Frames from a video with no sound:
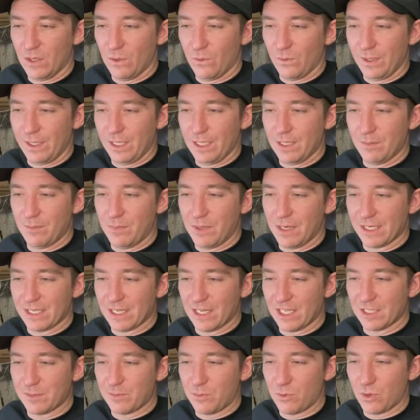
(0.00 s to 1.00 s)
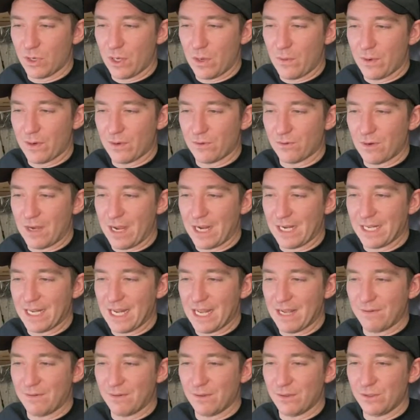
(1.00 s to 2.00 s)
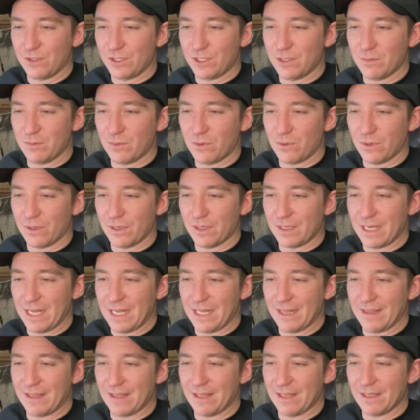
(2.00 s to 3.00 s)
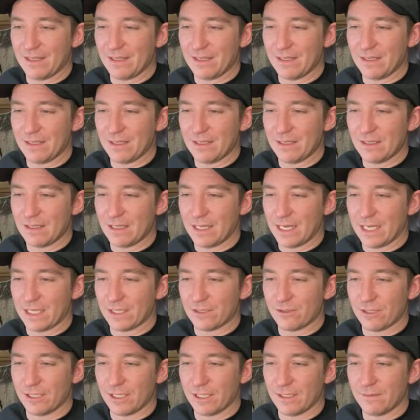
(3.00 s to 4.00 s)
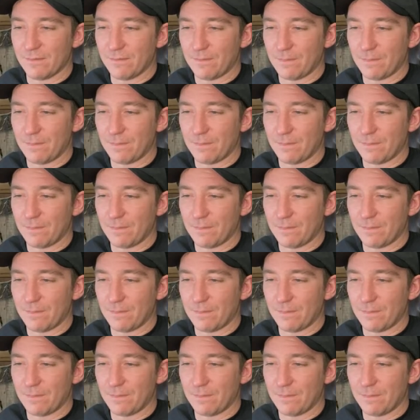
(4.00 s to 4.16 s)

We need a Buckhouse board. I want to ride an Evolution board. Nathan, I agree.